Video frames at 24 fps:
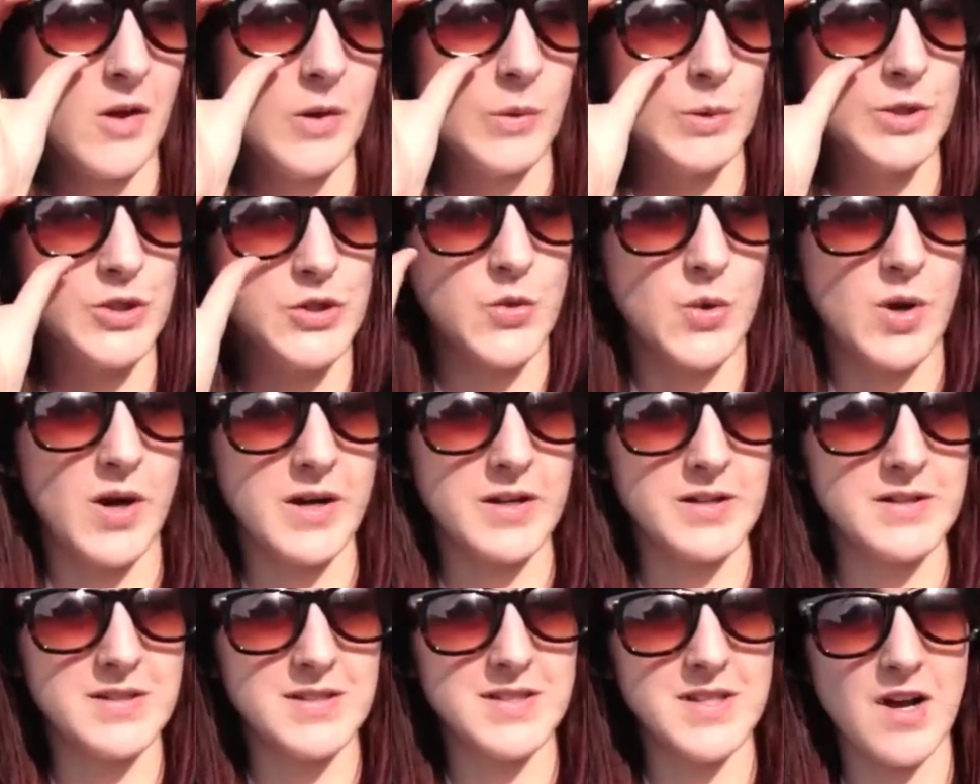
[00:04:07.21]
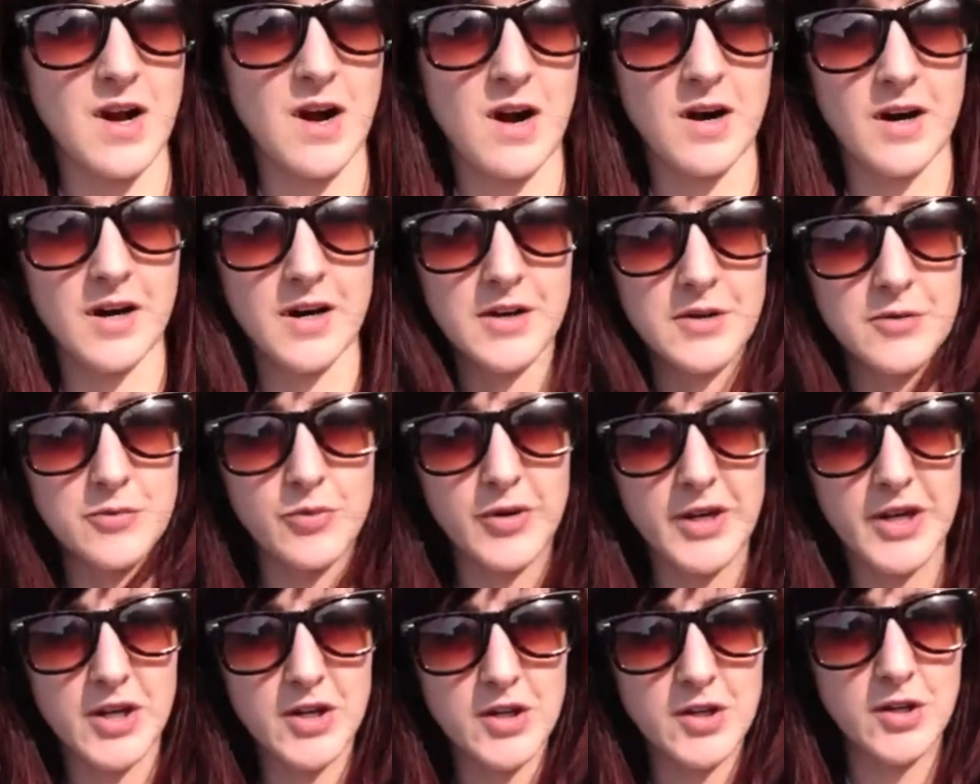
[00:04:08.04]
which ones are
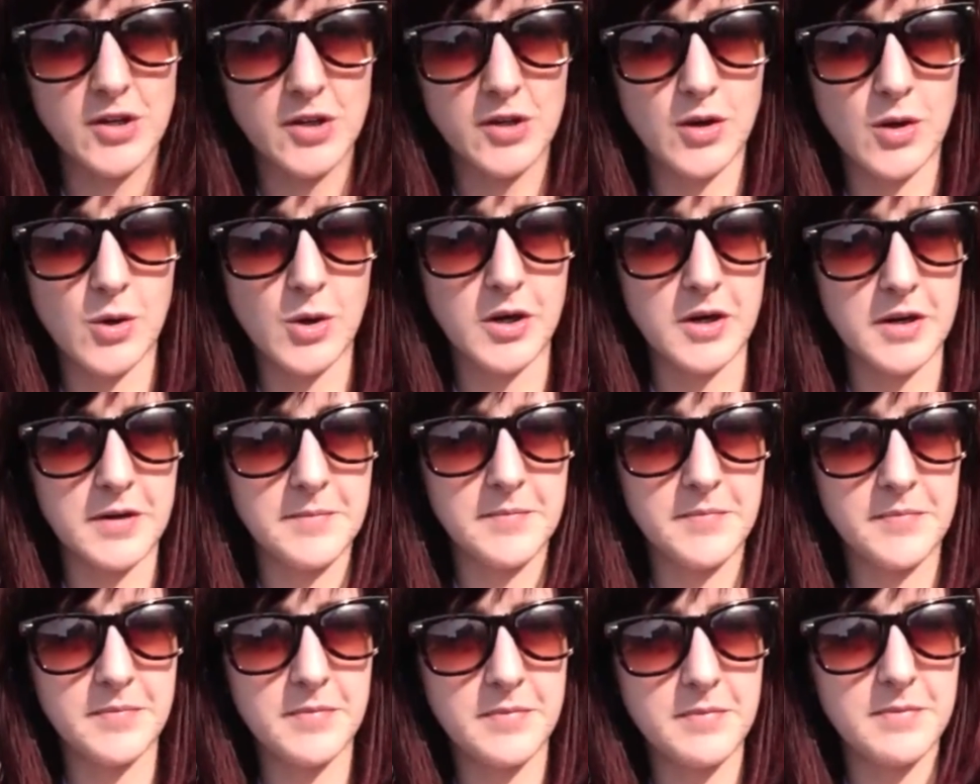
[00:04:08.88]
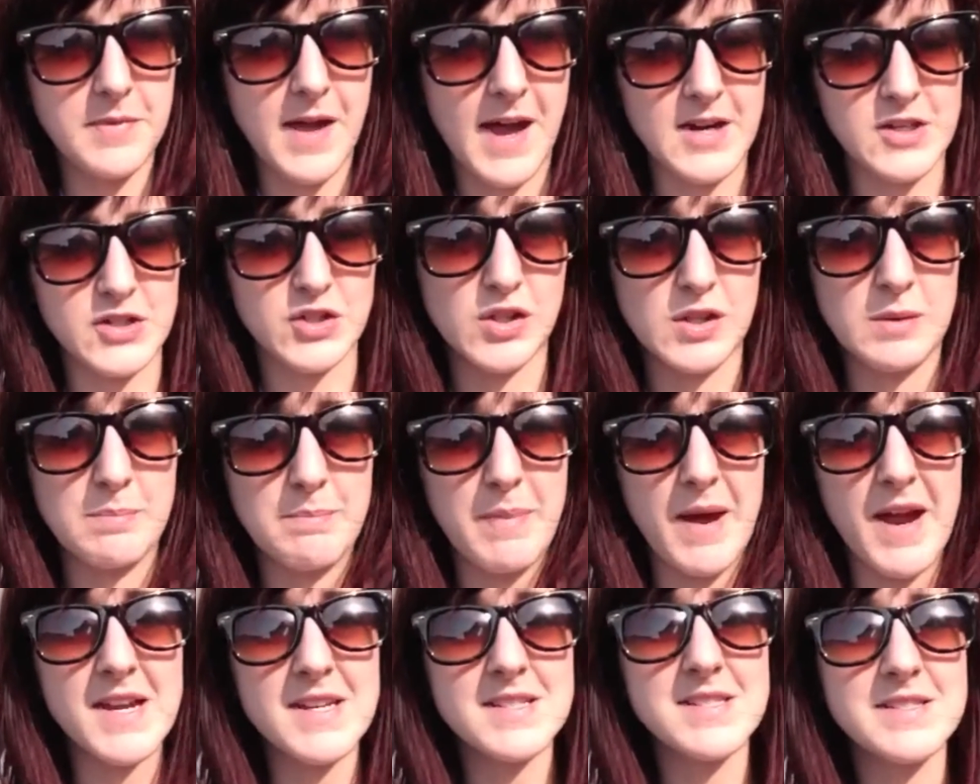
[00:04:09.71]
real or actually
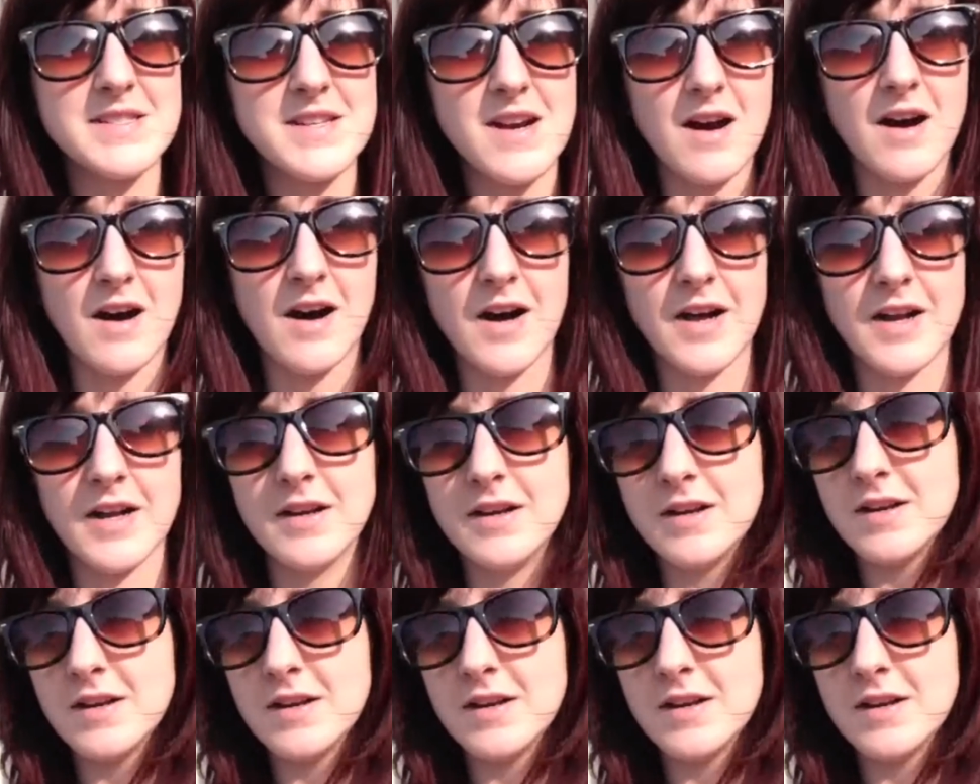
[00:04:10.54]
based on